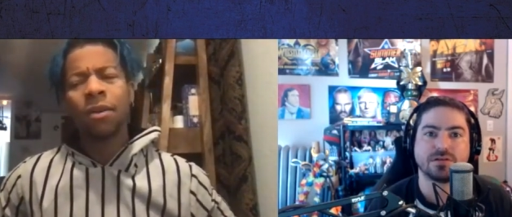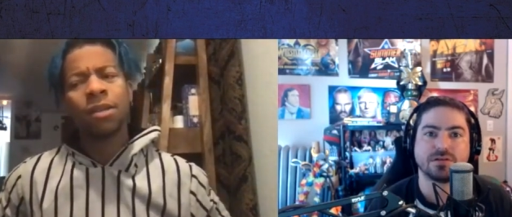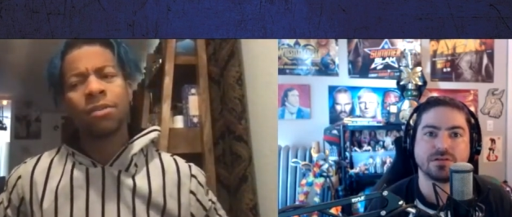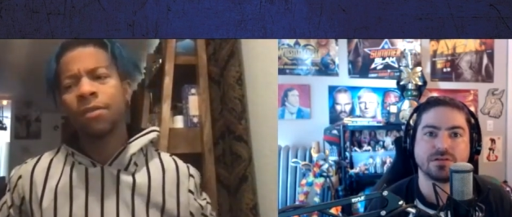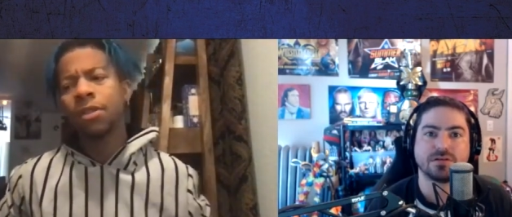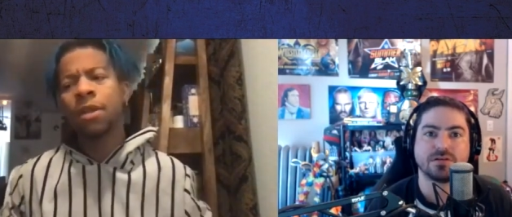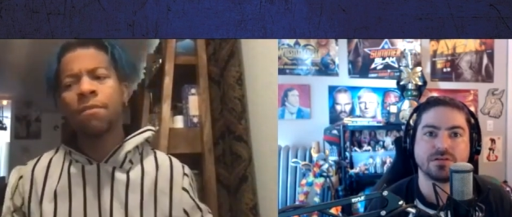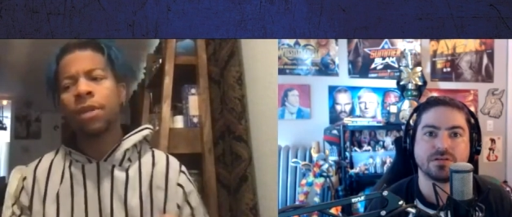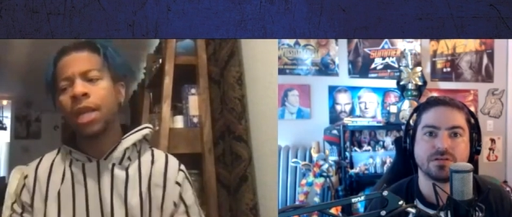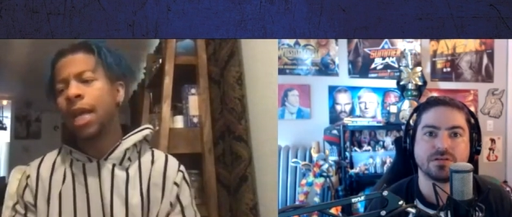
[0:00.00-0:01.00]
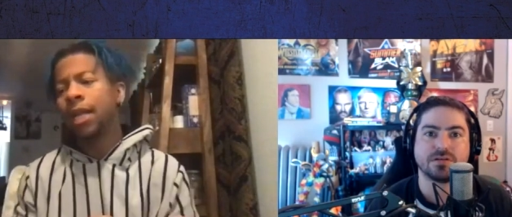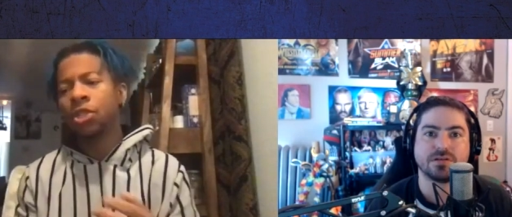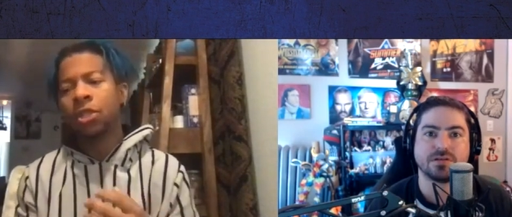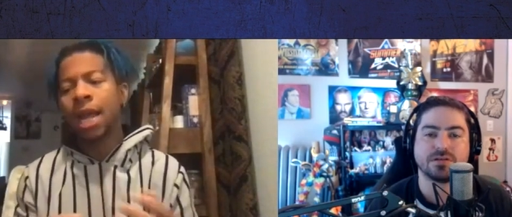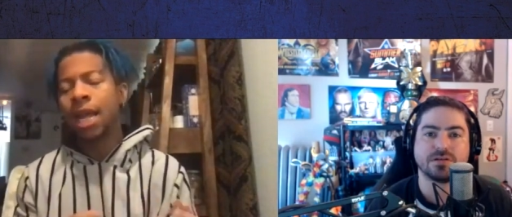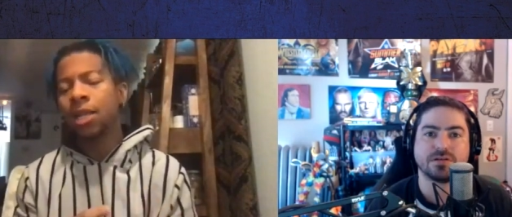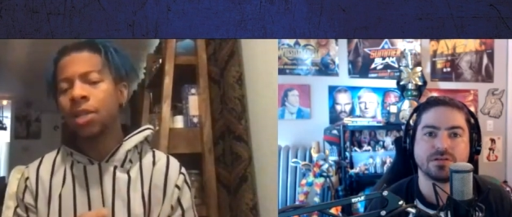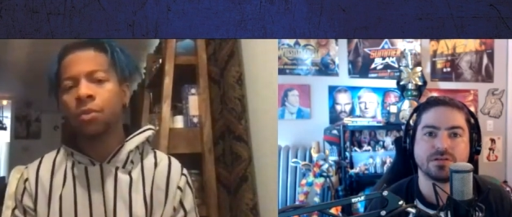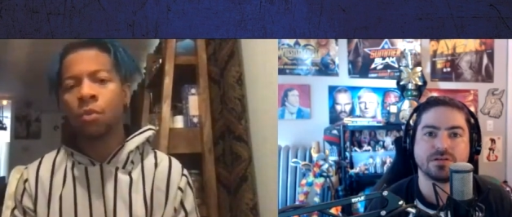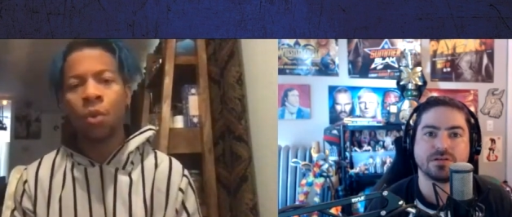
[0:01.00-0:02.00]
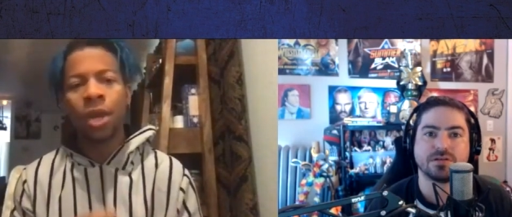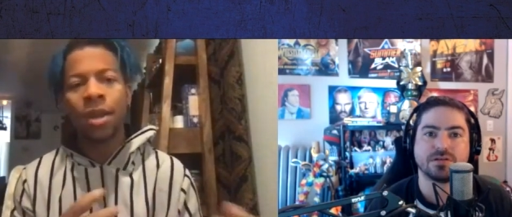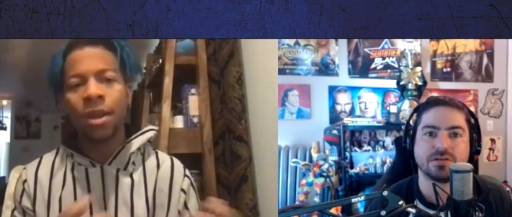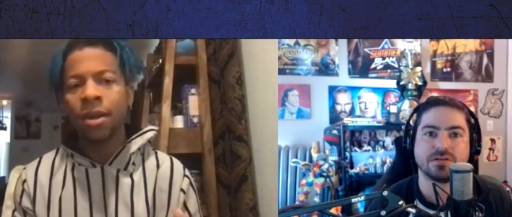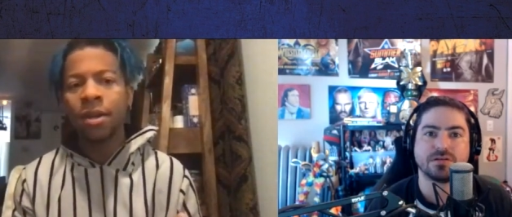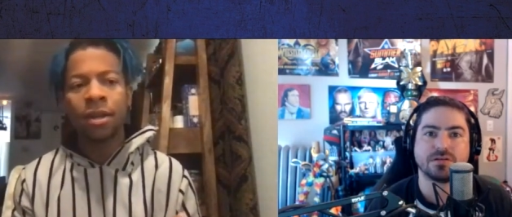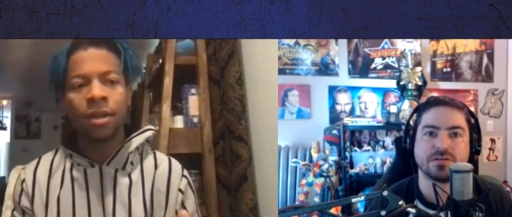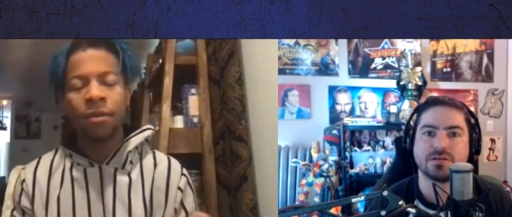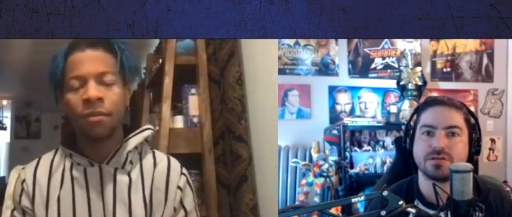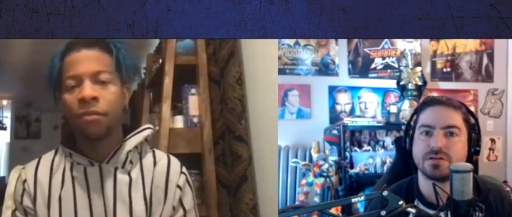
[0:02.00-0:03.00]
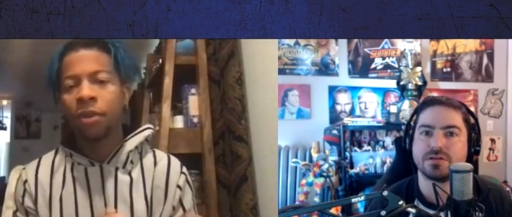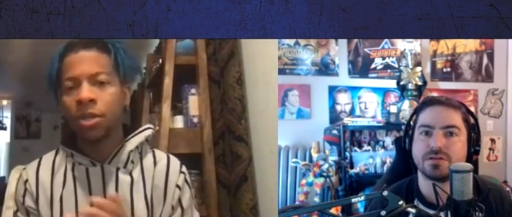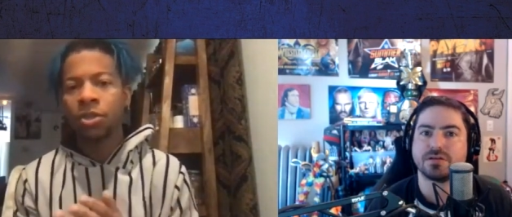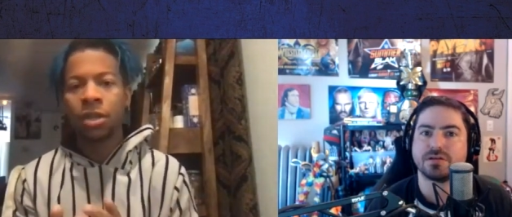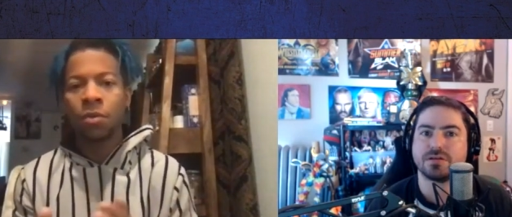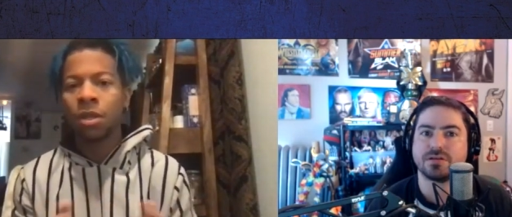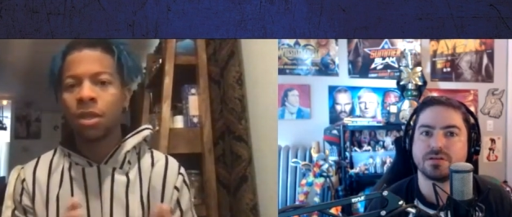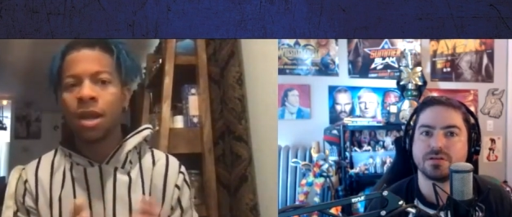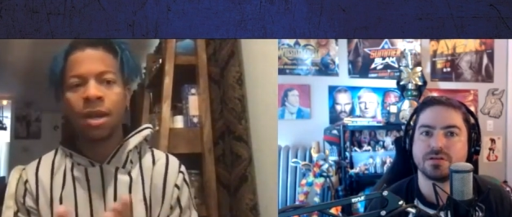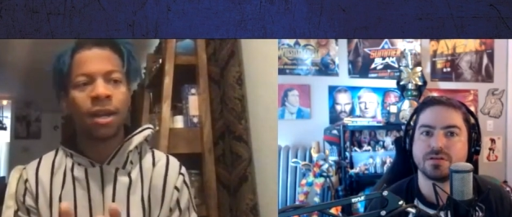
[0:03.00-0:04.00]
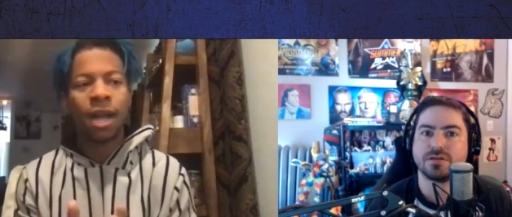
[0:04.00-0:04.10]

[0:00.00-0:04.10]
Speaker 1: It's for some reason I just had this weird friction with Hunter.